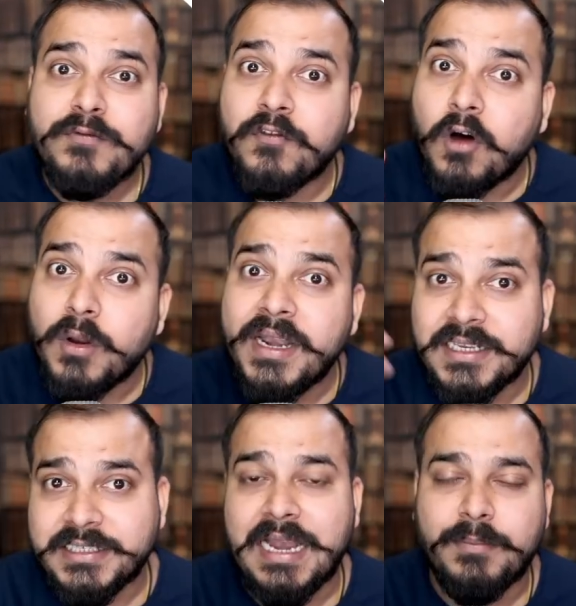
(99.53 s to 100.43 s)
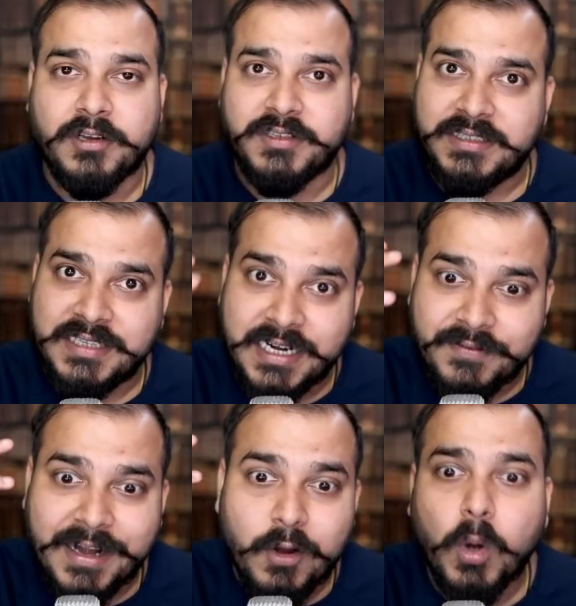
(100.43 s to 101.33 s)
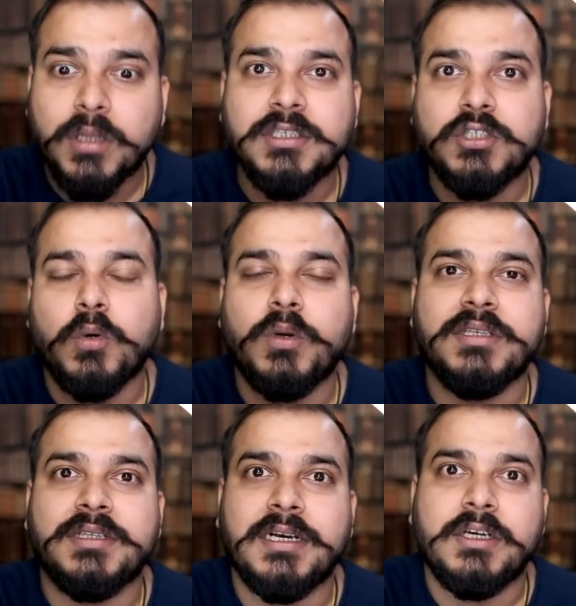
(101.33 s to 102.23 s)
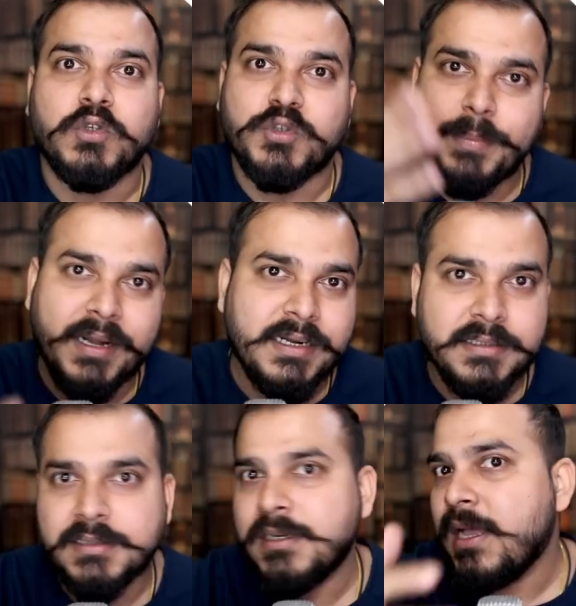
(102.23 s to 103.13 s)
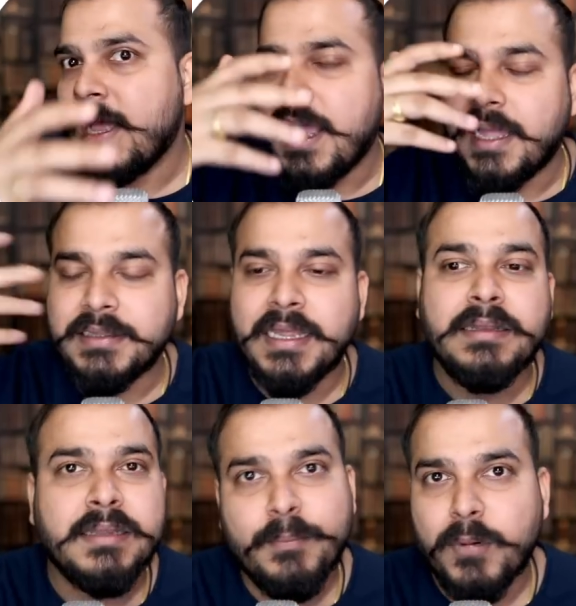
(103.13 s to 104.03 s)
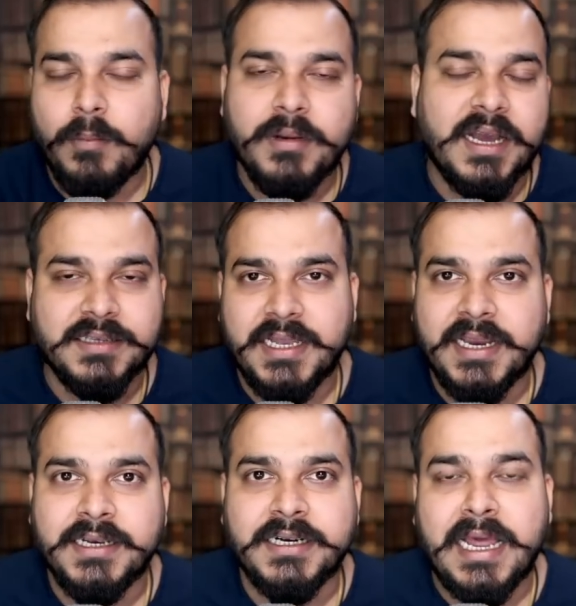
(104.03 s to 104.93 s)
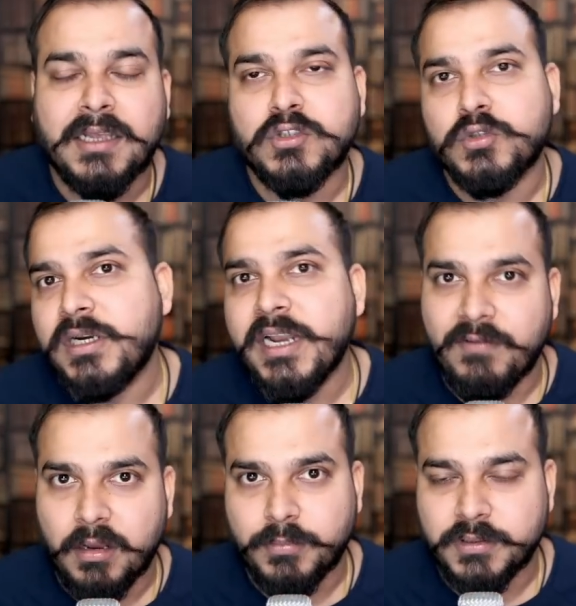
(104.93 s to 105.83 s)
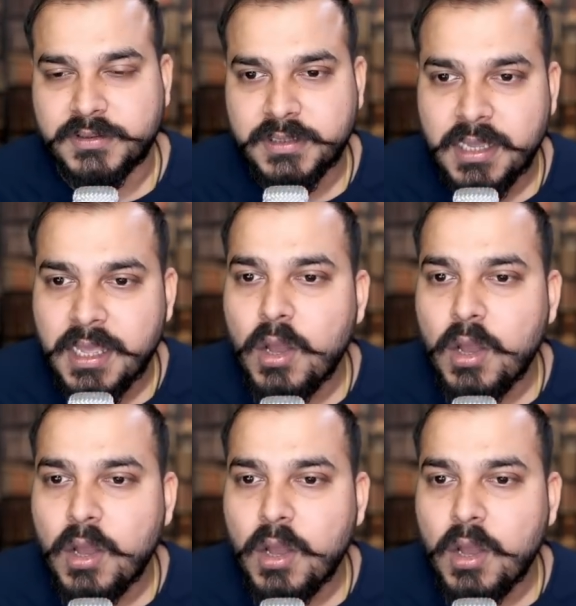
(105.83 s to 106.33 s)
follow an agile process. They divide all the stories into sprints and then they probably assign the task to the developers.